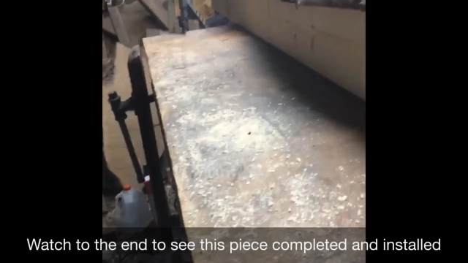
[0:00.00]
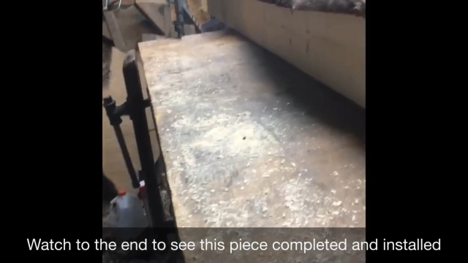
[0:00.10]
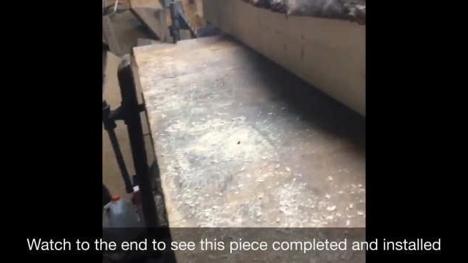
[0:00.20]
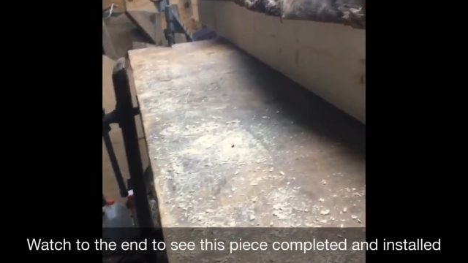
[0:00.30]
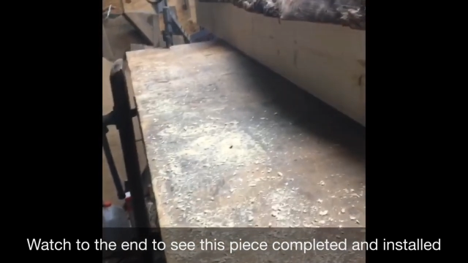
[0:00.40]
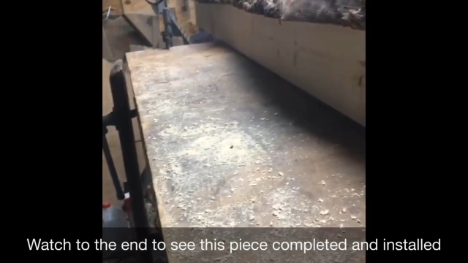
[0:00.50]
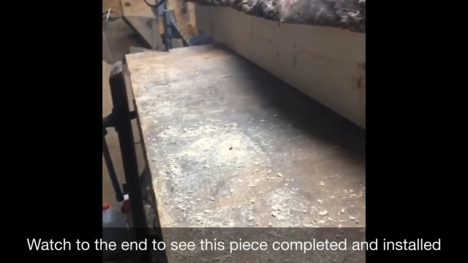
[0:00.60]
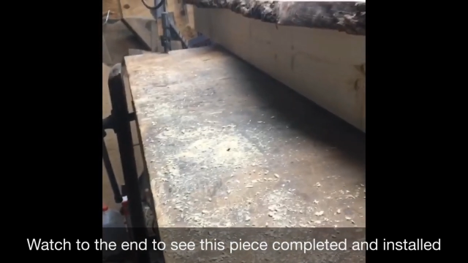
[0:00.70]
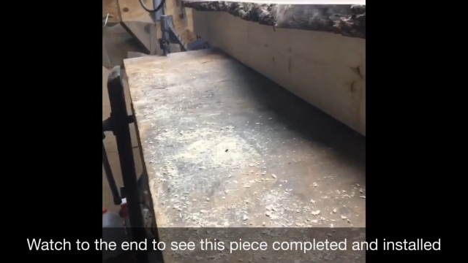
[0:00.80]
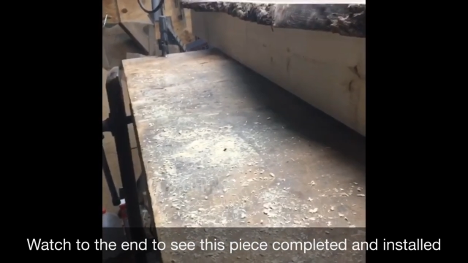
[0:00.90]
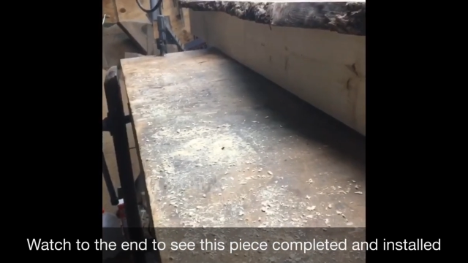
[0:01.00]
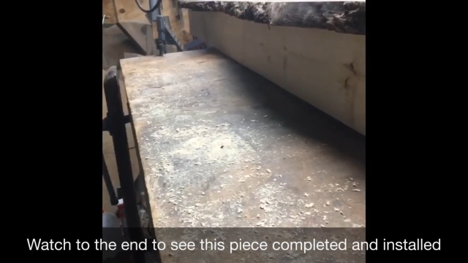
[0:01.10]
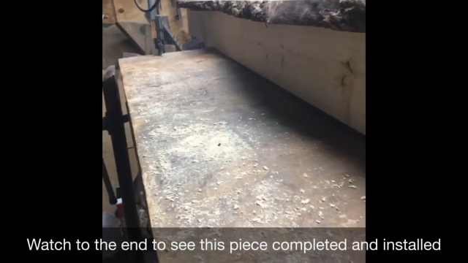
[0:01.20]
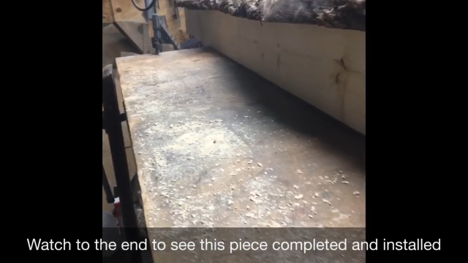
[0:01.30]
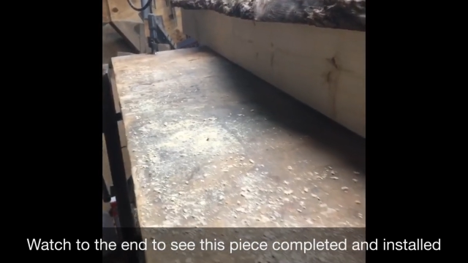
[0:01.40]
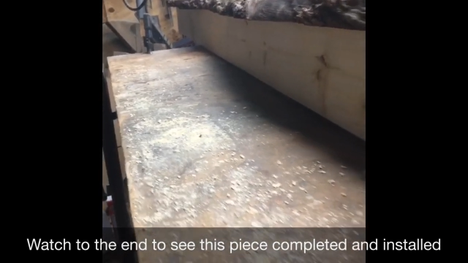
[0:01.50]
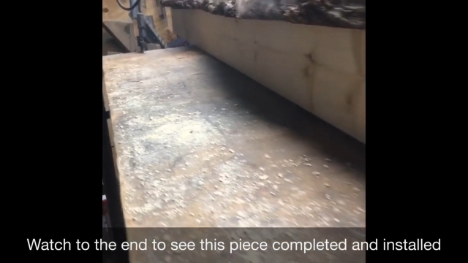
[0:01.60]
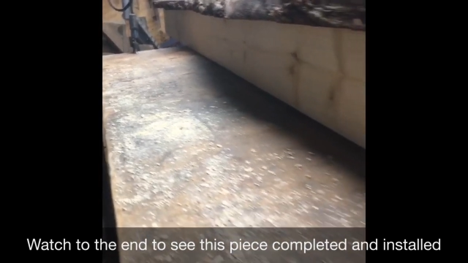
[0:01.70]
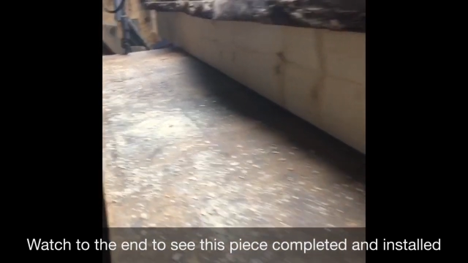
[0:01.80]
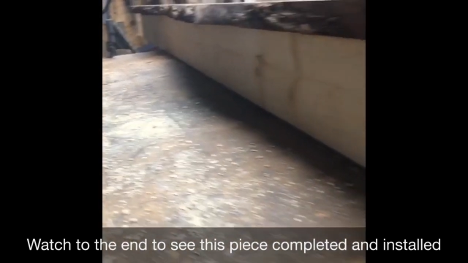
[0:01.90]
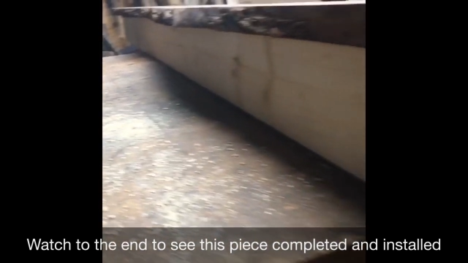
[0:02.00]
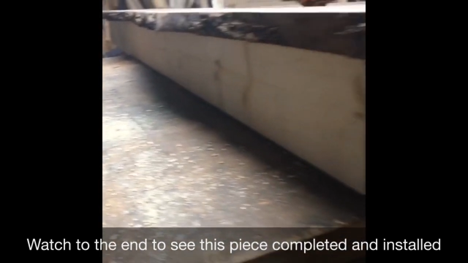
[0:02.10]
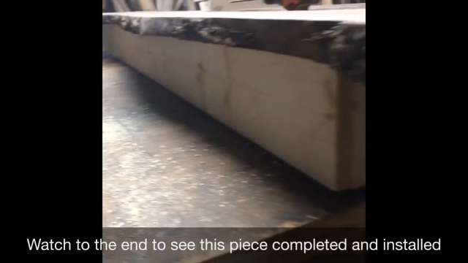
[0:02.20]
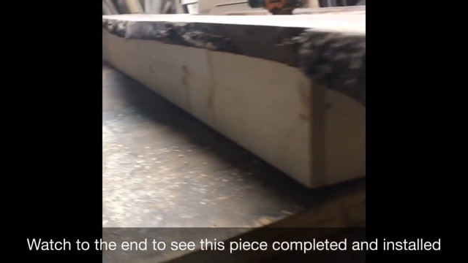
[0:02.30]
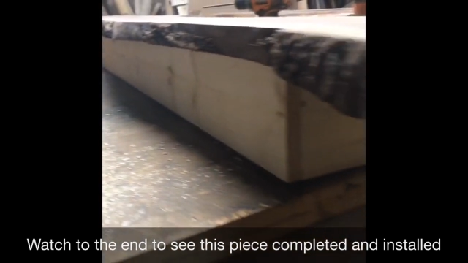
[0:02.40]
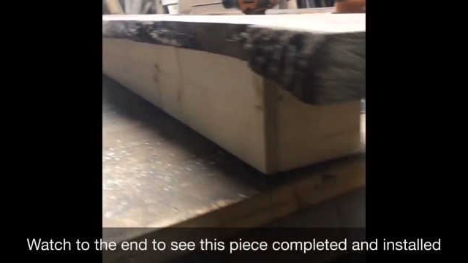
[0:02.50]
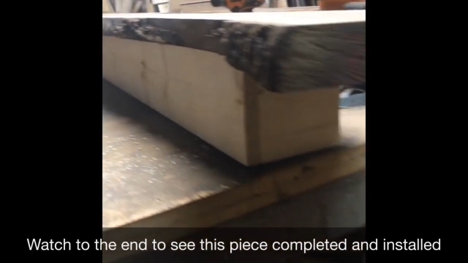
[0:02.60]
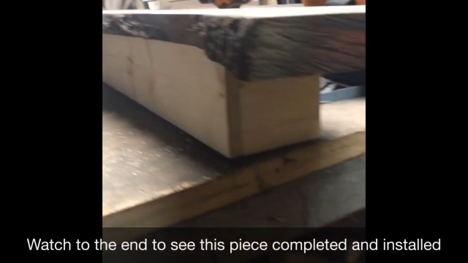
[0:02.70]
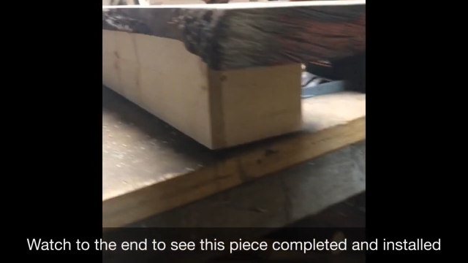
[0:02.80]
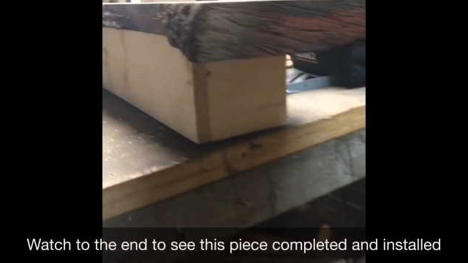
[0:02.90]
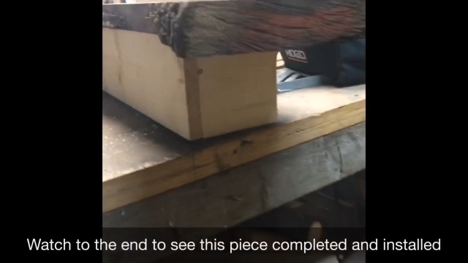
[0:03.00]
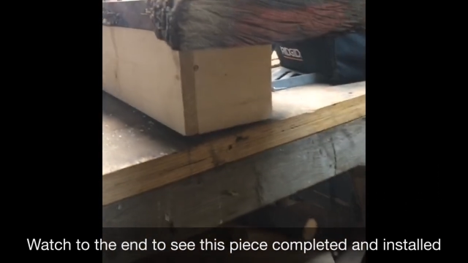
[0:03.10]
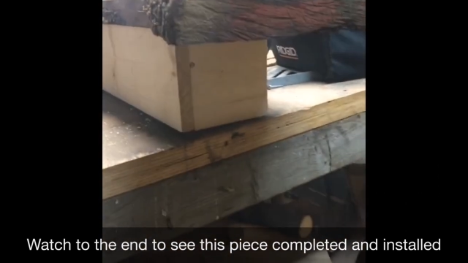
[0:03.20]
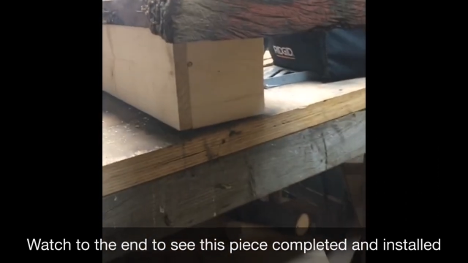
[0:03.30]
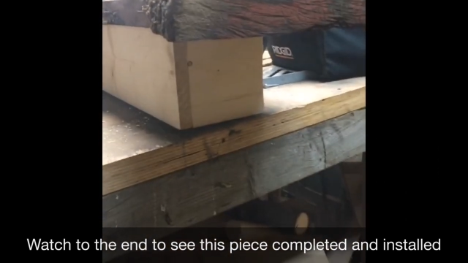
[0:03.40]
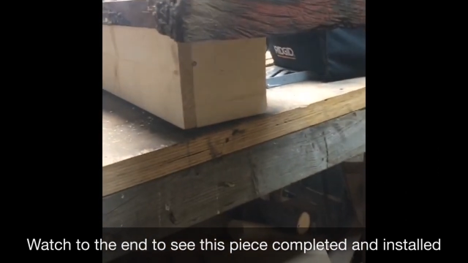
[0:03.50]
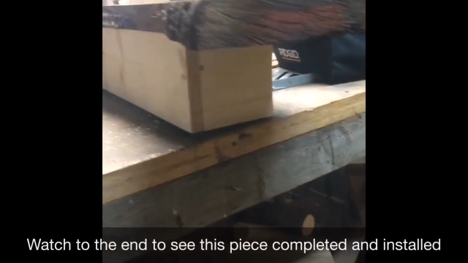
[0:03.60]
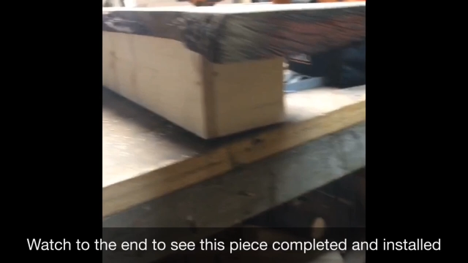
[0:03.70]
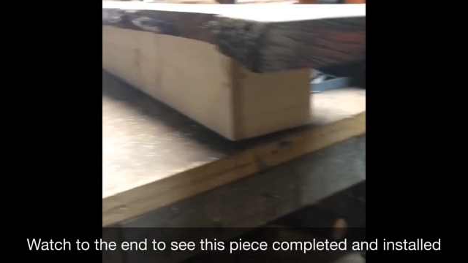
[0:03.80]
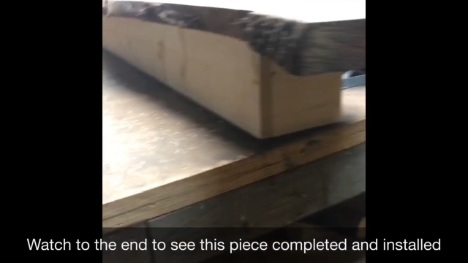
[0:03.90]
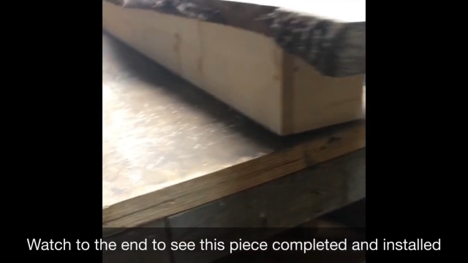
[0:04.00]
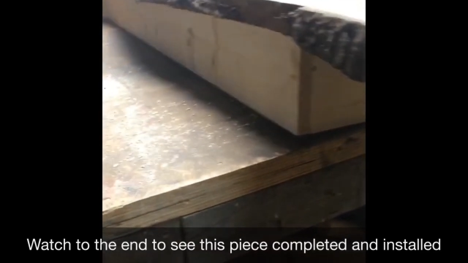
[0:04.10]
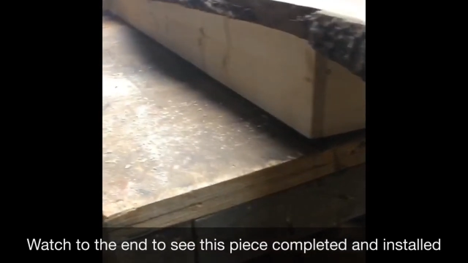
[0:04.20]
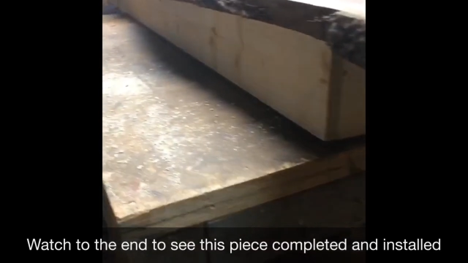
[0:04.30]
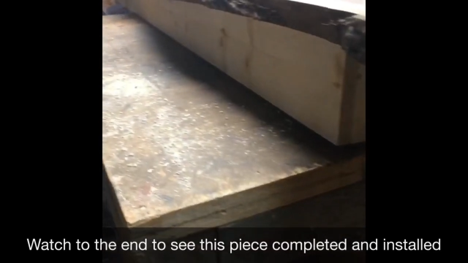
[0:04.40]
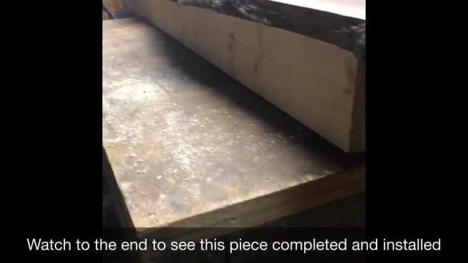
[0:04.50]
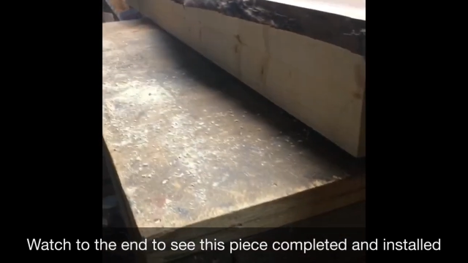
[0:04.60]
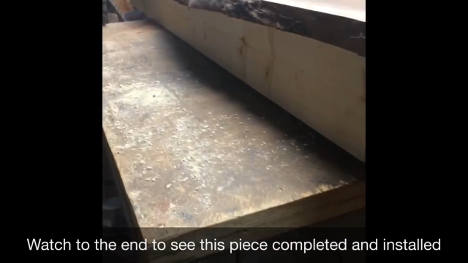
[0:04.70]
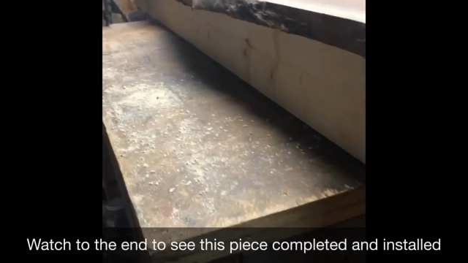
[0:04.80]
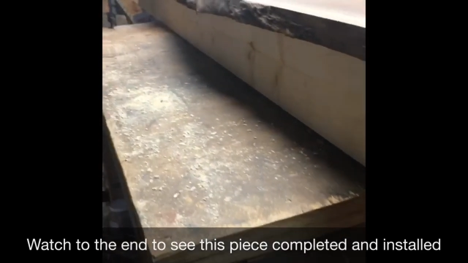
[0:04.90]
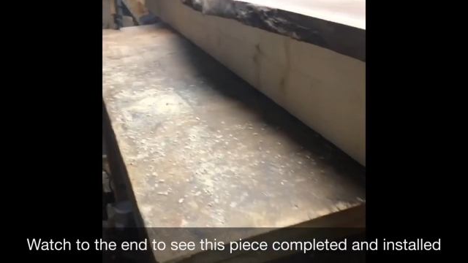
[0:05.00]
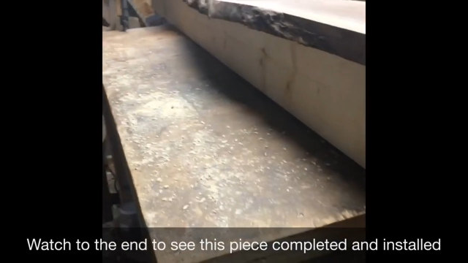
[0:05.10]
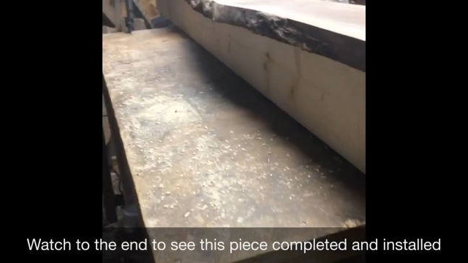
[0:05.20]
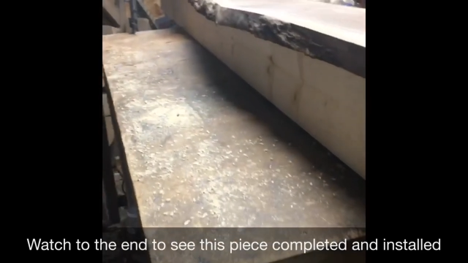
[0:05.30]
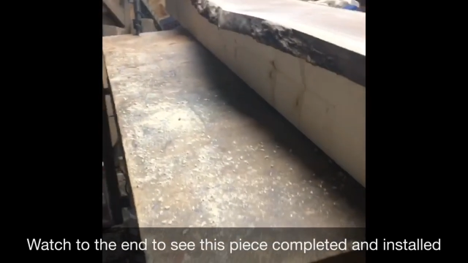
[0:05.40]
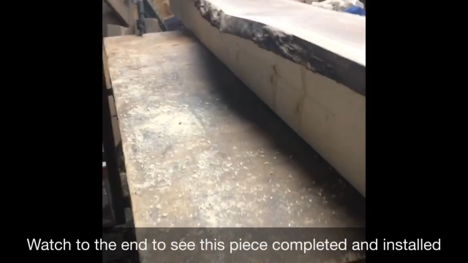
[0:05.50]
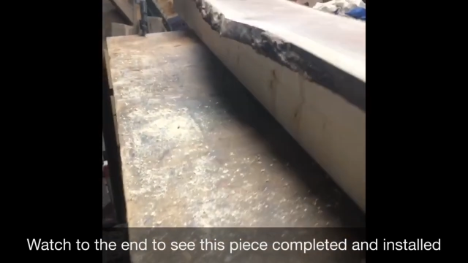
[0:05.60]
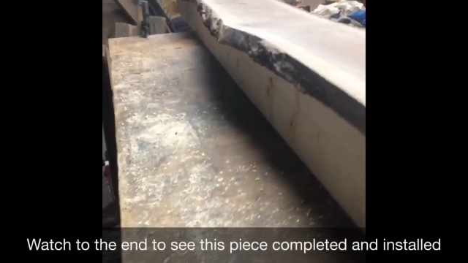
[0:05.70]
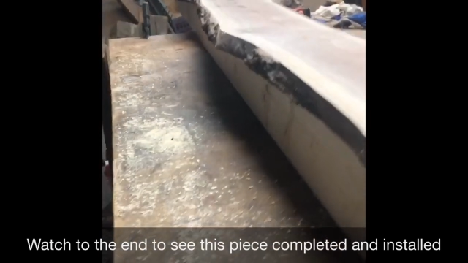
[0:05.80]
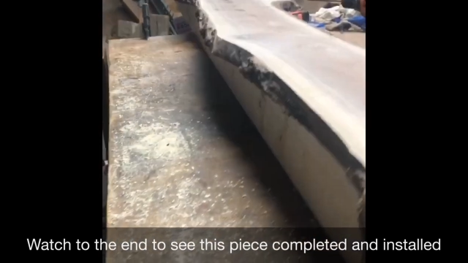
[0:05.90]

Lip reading: Nobody's mouth can be seen.